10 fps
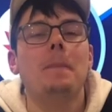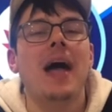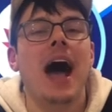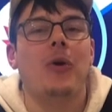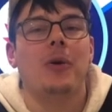
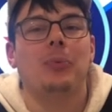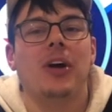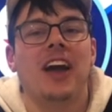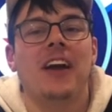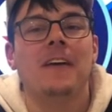power
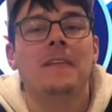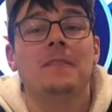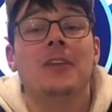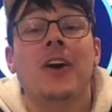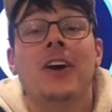play.
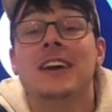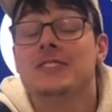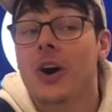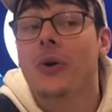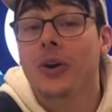
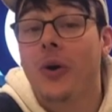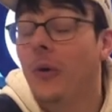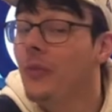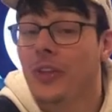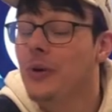His own
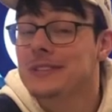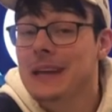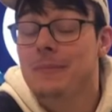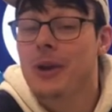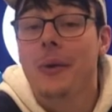goal, no
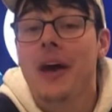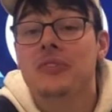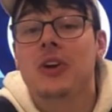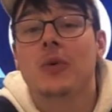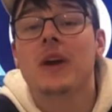tip, no
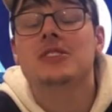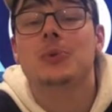nothing. Great